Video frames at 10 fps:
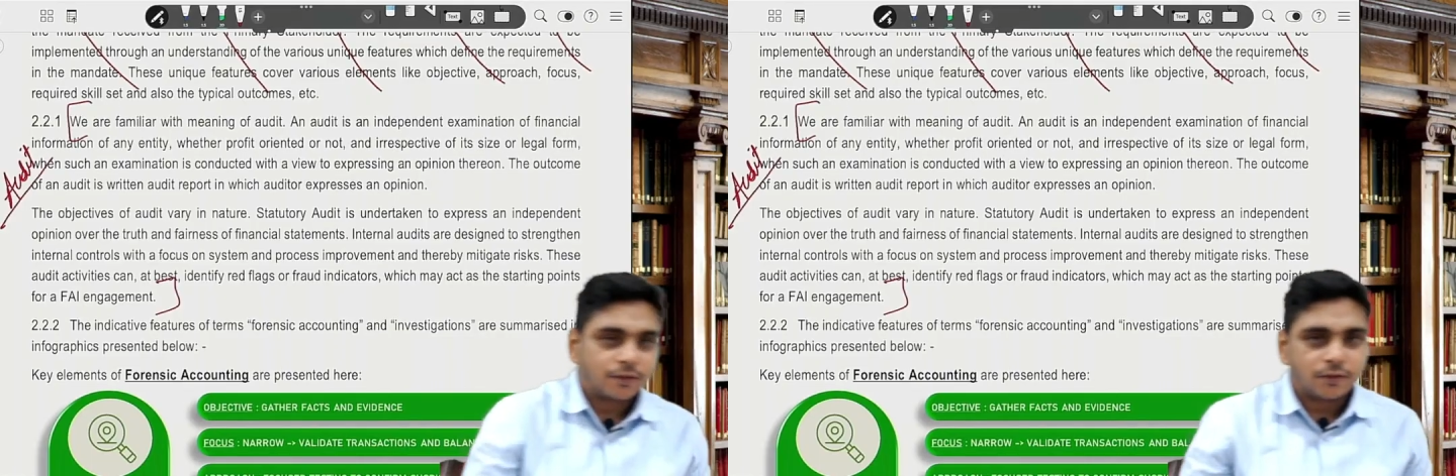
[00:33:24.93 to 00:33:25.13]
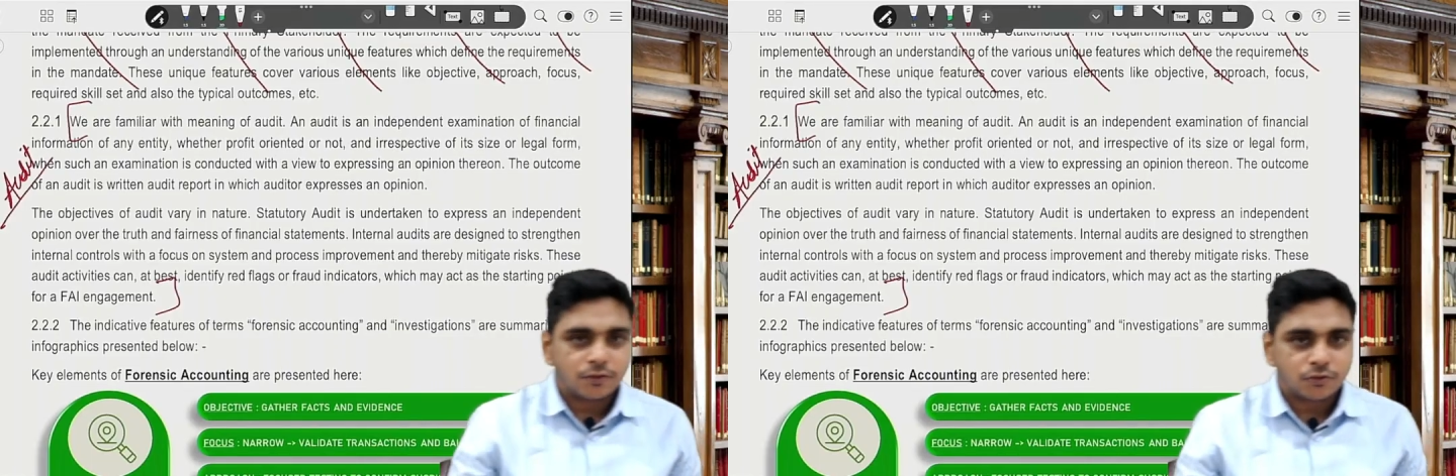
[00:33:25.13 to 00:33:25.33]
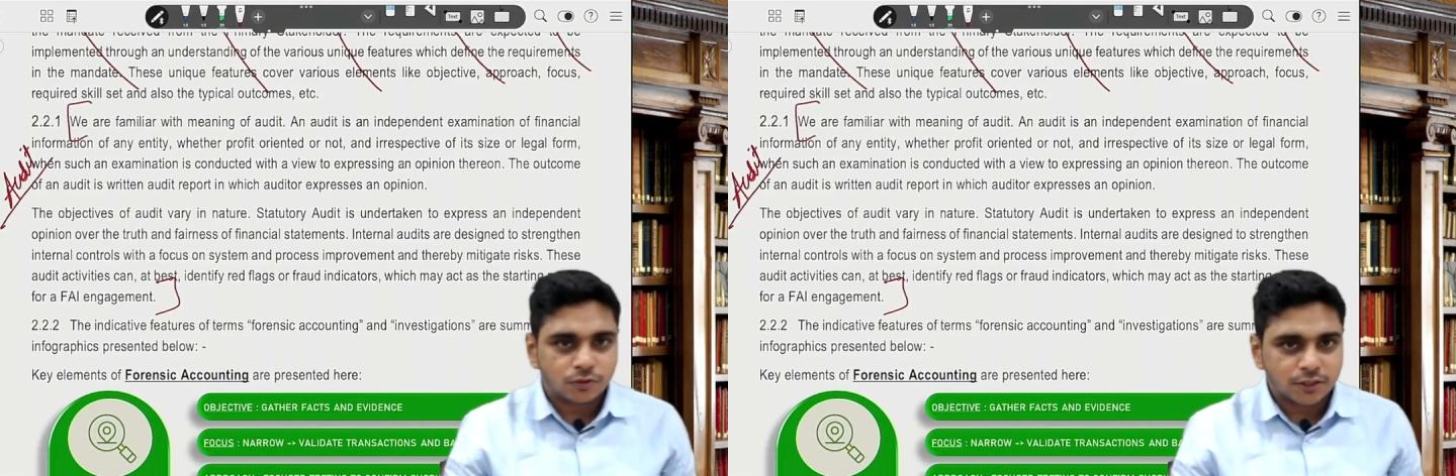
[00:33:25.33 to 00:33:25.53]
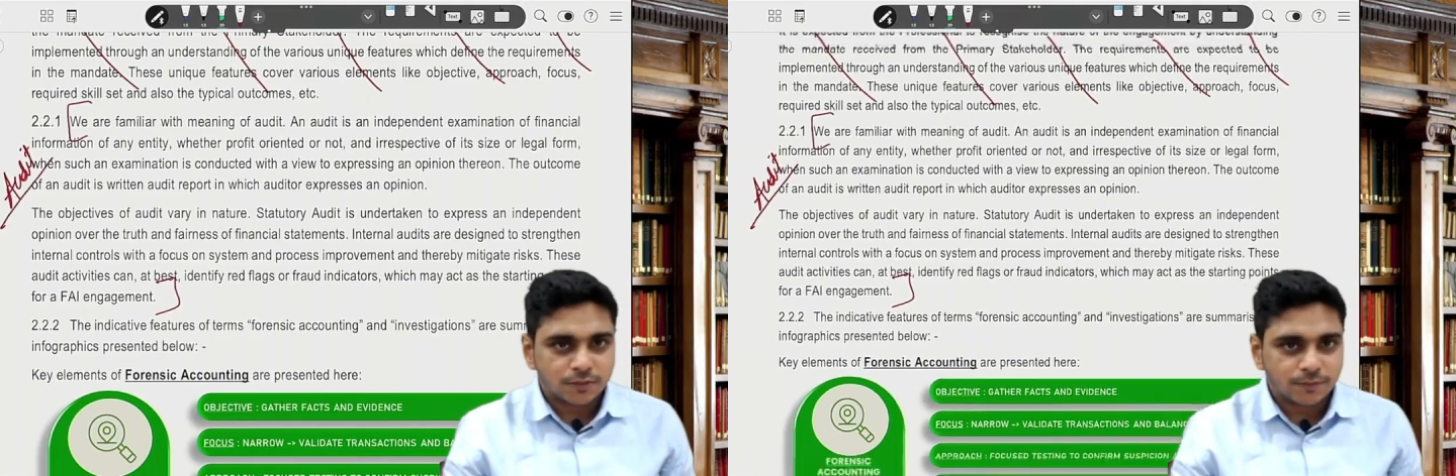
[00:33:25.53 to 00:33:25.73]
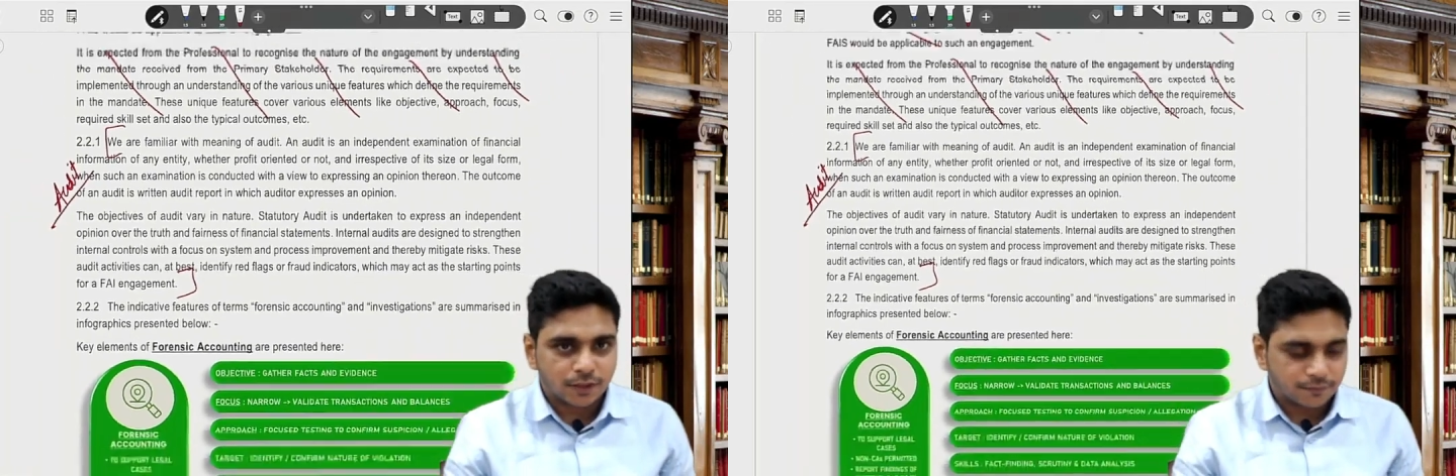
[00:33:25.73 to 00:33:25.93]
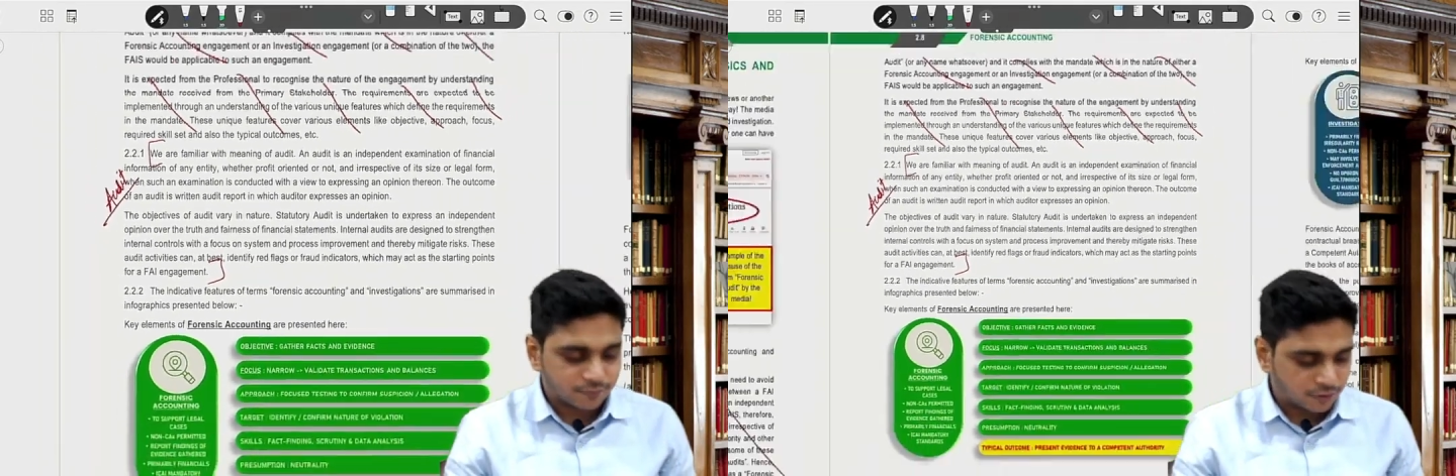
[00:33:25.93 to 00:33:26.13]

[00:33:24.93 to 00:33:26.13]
So this becomes